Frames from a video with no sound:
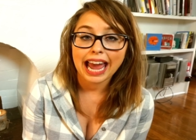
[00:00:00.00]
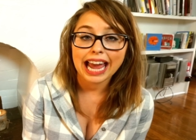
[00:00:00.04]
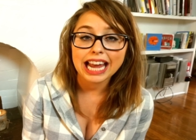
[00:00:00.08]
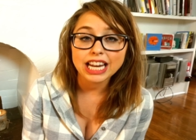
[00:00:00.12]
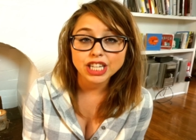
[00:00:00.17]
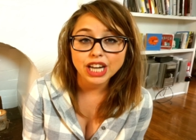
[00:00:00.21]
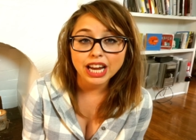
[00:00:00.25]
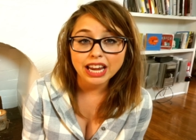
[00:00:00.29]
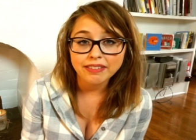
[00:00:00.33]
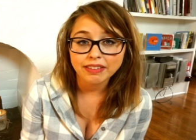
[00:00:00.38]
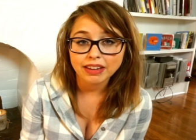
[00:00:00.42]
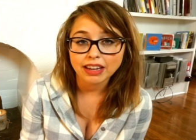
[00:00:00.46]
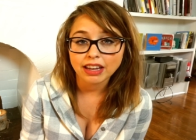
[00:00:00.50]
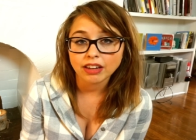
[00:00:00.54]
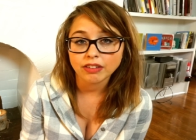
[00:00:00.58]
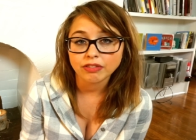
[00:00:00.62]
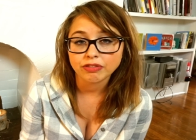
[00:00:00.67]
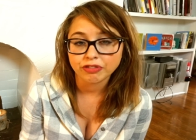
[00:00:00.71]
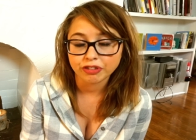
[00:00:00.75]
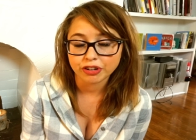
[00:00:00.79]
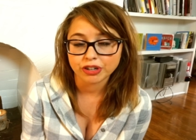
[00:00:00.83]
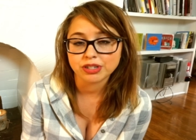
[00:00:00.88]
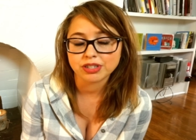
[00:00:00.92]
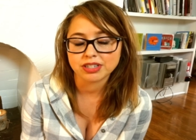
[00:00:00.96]
HIV
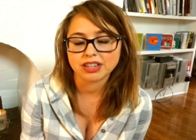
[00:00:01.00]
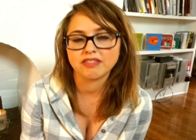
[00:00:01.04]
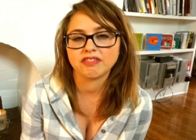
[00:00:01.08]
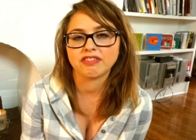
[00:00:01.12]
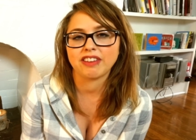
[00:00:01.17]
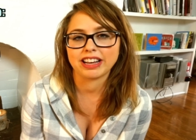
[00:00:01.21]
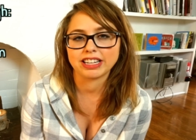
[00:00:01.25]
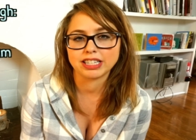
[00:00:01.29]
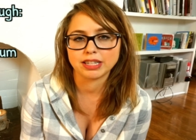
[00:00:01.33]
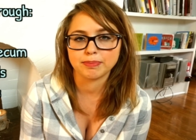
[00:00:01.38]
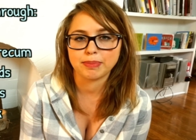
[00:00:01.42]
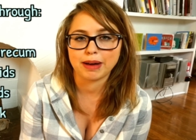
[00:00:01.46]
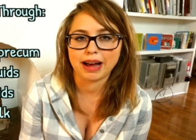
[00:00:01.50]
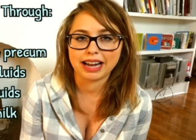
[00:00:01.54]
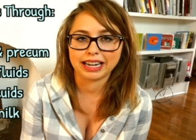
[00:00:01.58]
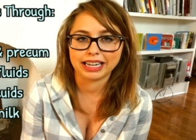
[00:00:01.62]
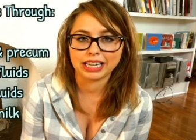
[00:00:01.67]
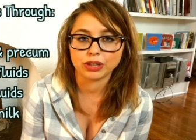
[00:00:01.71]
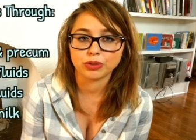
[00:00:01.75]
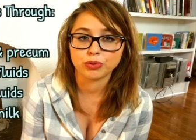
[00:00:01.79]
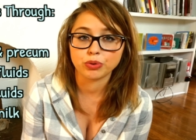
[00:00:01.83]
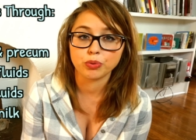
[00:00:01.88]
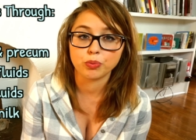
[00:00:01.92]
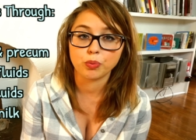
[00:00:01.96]
first infects the
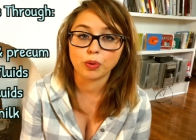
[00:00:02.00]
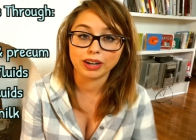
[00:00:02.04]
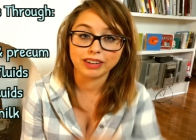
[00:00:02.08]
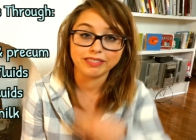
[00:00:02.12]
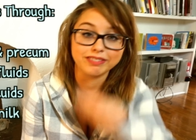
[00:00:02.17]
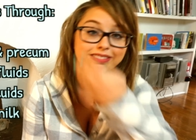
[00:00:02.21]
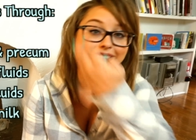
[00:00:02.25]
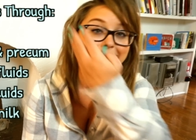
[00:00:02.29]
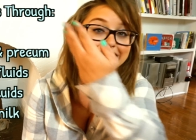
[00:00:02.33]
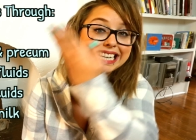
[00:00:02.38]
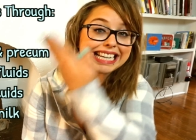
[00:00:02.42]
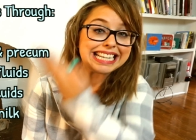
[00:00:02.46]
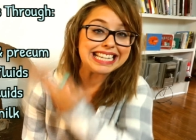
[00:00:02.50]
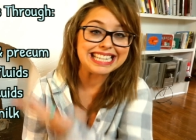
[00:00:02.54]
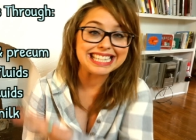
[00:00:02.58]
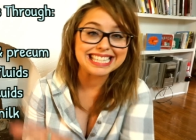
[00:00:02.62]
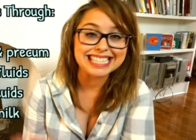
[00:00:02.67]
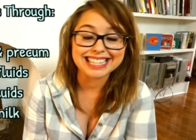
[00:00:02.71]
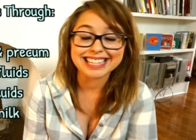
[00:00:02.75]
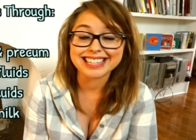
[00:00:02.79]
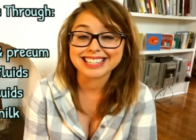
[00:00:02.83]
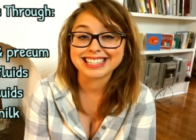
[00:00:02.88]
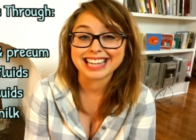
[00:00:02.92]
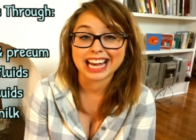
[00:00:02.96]
body through one of the these
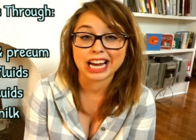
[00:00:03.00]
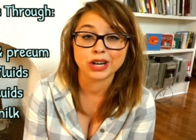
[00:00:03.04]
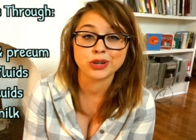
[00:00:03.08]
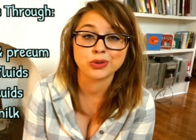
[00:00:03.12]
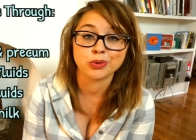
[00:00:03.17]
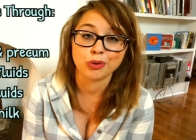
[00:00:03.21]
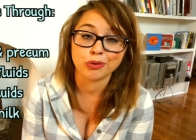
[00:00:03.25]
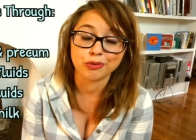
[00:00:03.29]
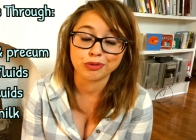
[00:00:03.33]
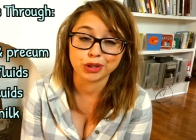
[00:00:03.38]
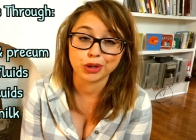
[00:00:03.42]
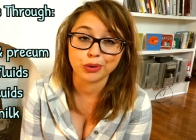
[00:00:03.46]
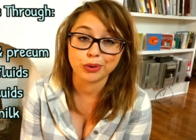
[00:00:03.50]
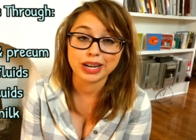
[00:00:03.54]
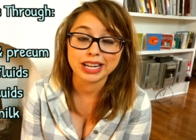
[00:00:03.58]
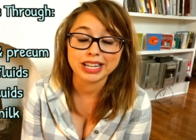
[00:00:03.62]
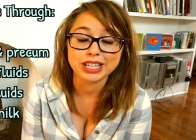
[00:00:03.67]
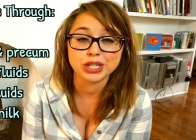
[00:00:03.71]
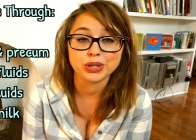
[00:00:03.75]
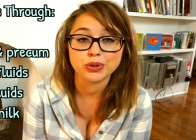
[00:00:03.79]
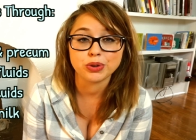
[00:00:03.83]
sexual fluids.